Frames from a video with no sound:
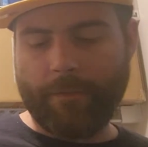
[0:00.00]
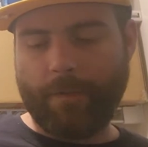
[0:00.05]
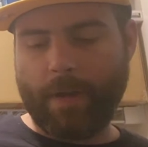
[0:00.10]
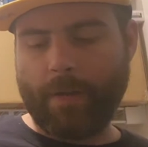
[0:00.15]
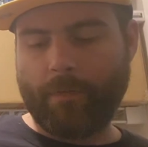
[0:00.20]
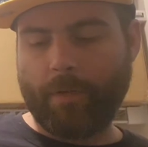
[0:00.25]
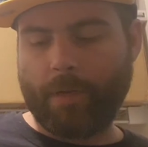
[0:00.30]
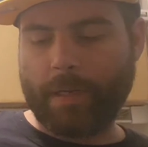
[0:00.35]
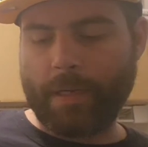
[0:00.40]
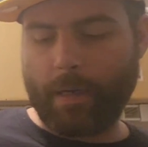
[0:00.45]

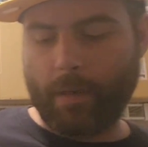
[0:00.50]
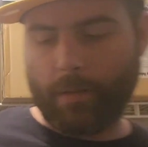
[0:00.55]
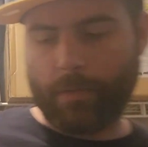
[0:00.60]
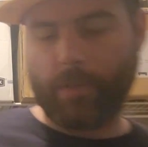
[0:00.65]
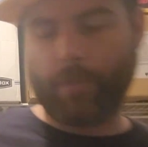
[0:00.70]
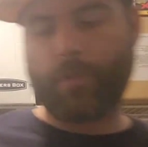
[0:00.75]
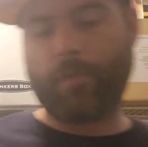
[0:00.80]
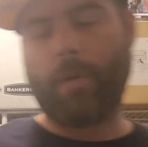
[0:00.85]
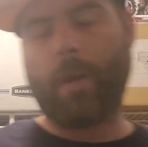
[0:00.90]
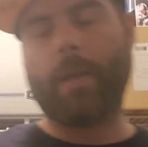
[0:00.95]
favorite
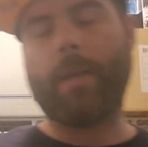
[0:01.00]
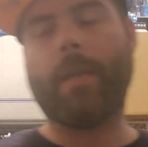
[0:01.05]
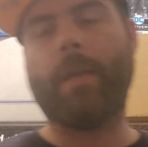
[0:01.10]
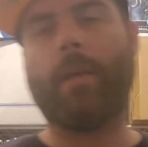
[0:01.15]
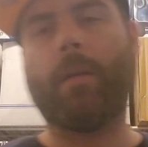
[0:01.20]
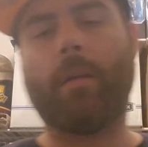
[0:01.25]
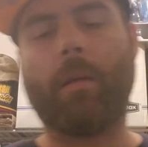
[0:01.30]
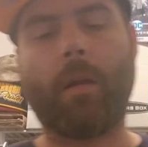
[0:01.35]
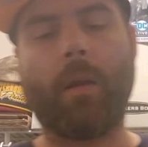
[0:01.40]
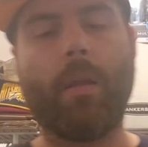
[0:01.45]
characters right
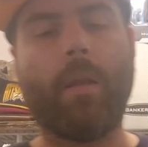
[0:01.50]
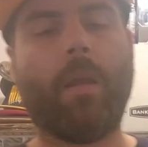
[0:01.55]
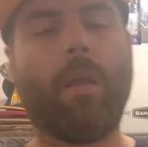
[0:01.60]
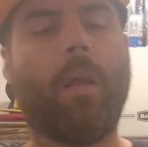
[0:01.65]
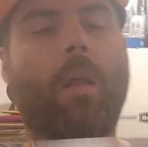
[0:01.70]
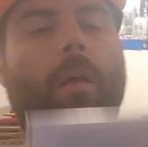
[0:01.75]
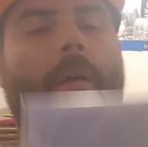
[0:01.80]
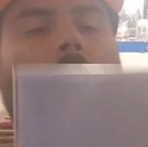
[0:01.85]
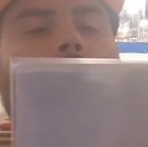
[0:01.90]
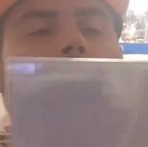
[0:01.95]
here.
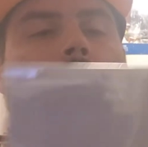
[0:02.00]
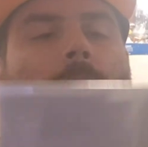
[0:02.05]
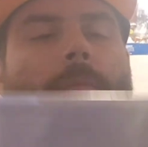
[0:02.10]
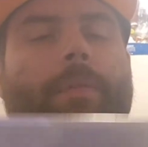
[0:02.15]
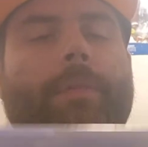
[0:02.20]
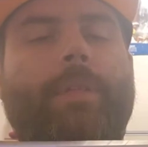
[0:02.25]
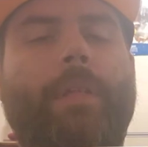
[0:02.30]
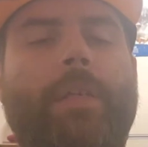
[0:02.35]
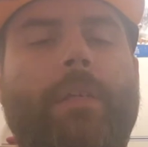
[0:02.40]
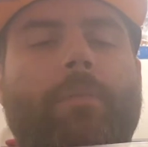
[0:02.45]

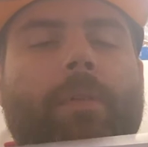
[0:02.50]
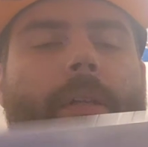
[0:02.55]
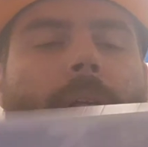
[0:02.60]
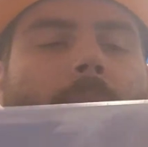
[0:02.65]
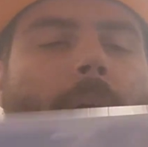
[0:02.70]
Demon